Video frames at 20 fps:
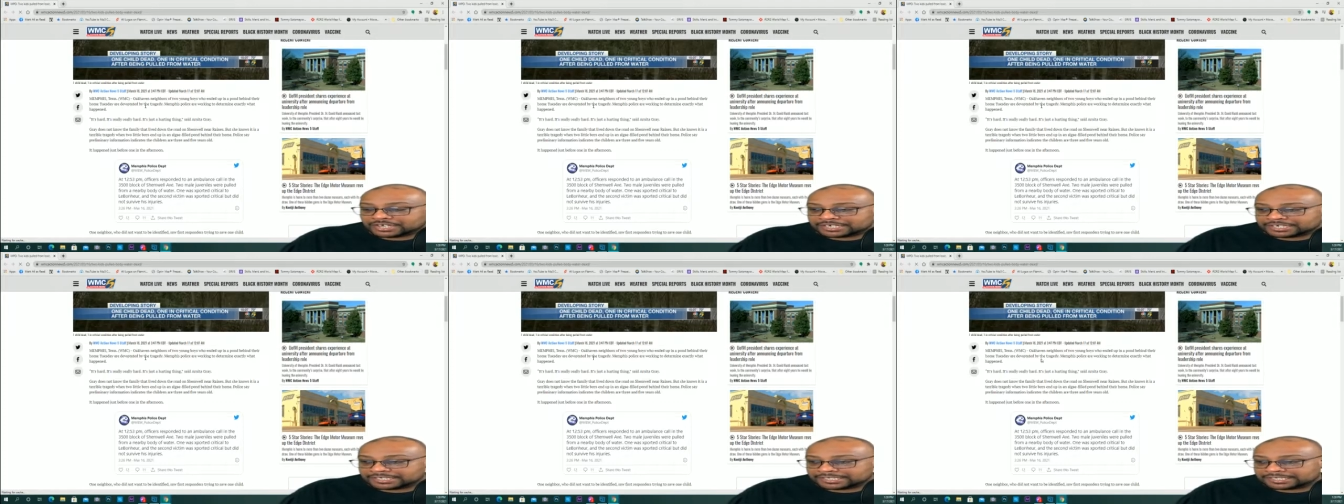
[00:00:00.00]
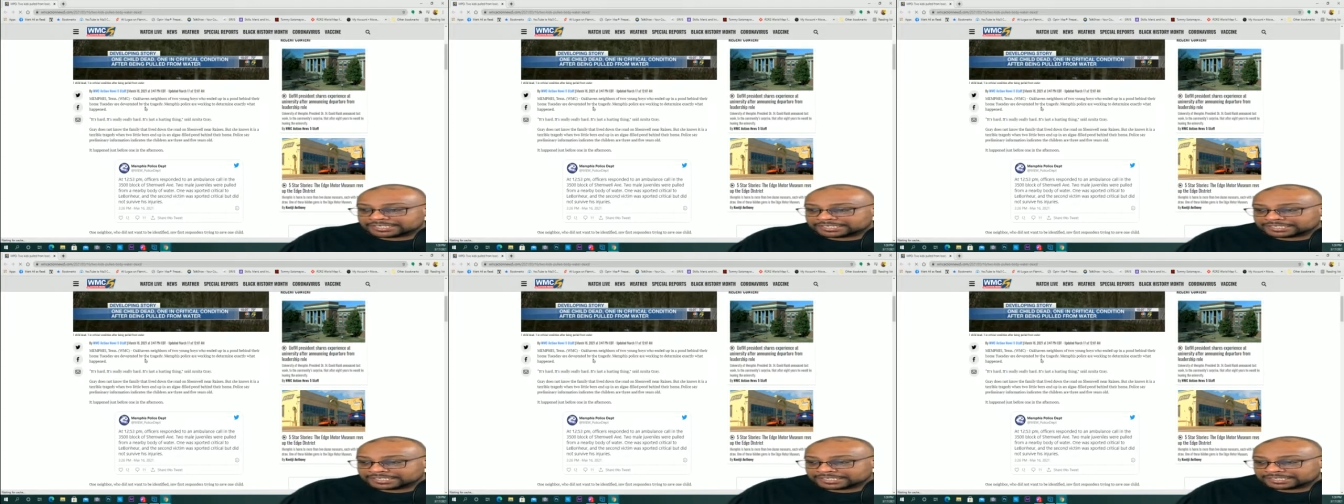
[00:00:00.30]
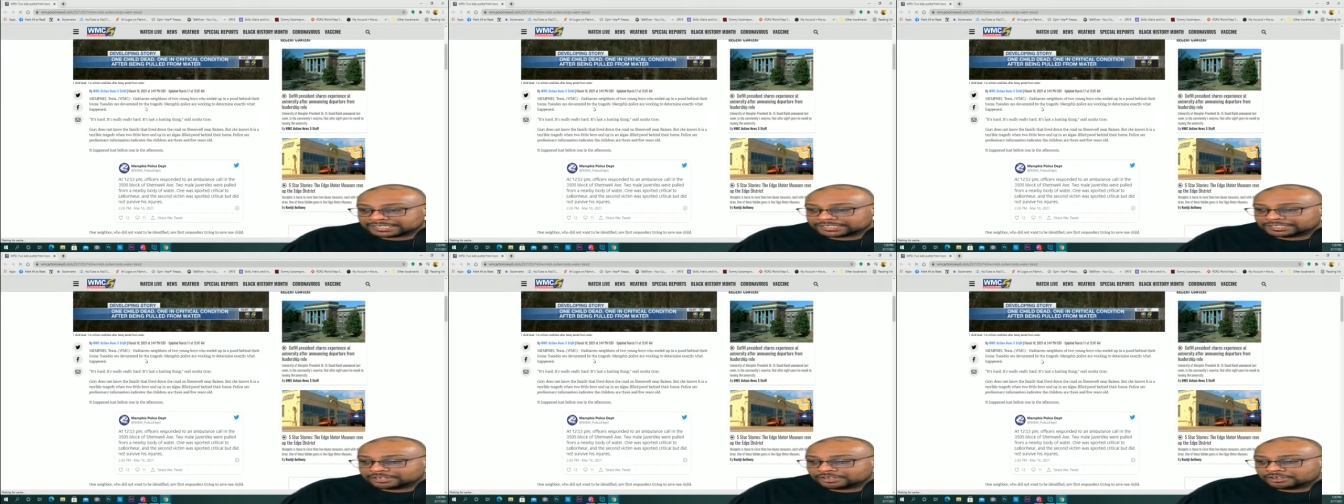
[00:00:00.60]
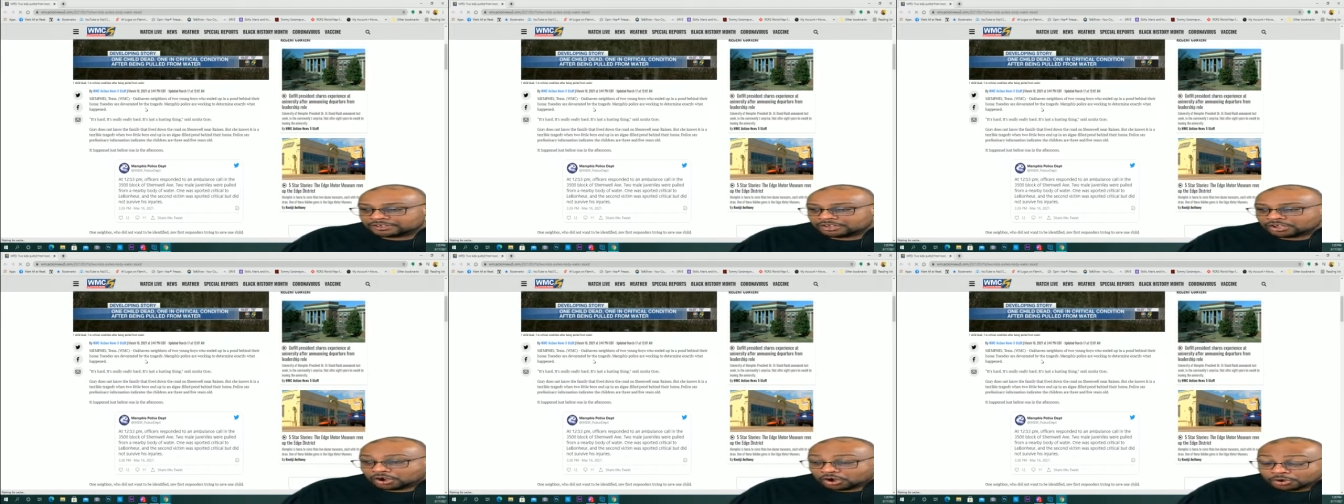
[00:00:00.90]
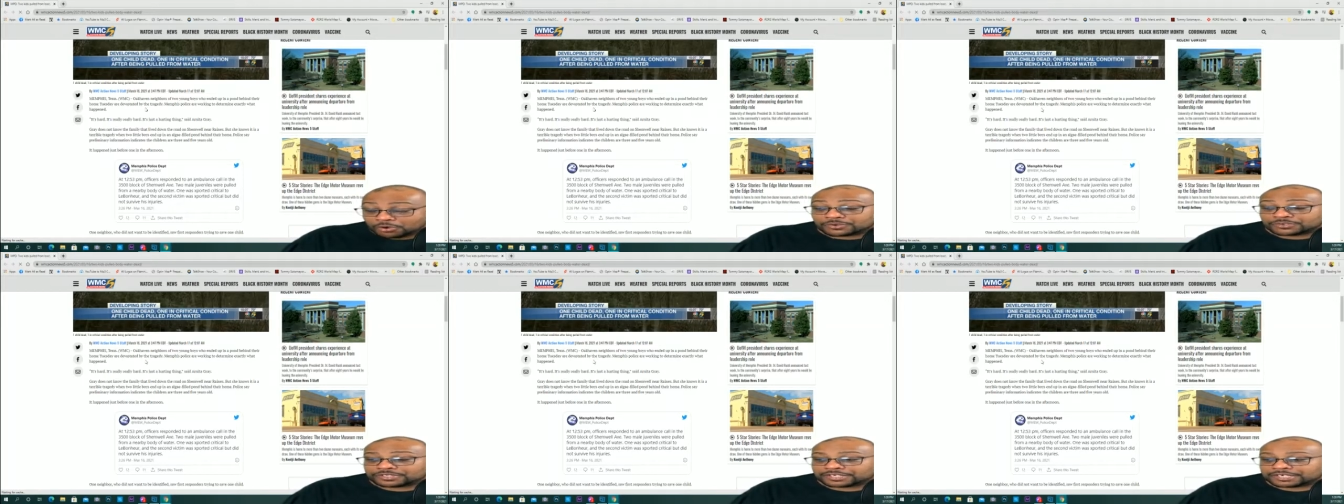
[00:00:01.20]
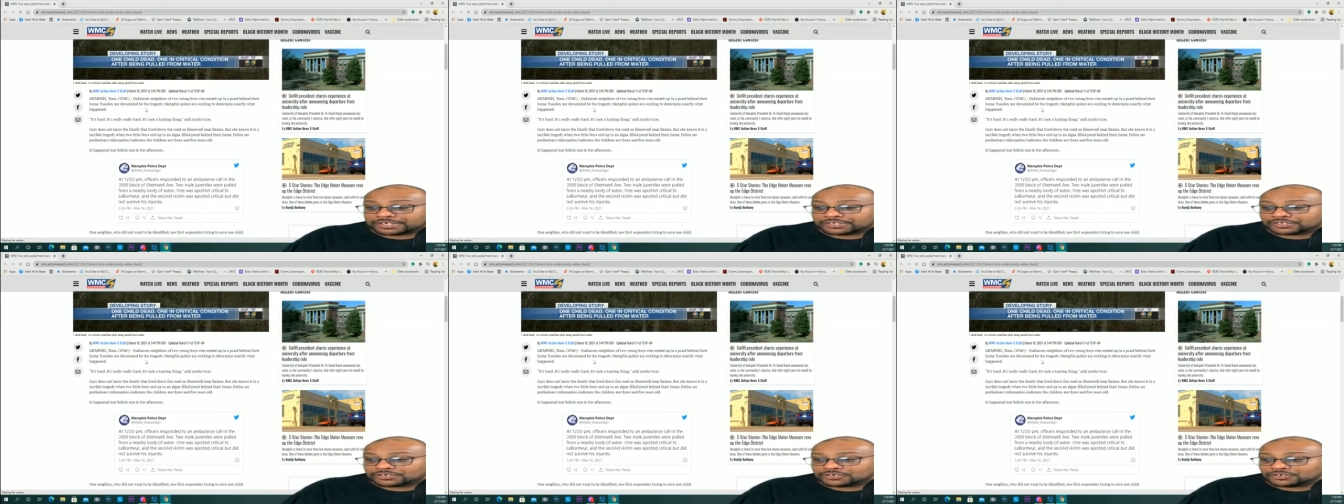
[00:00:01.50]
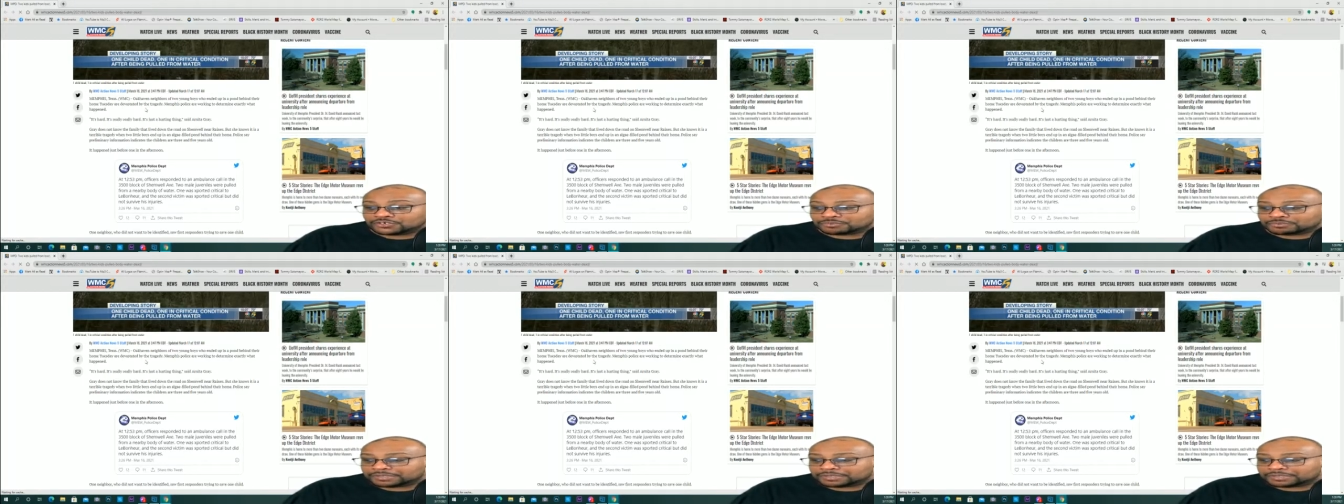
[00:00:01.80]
thing a hurting thing, excuse me,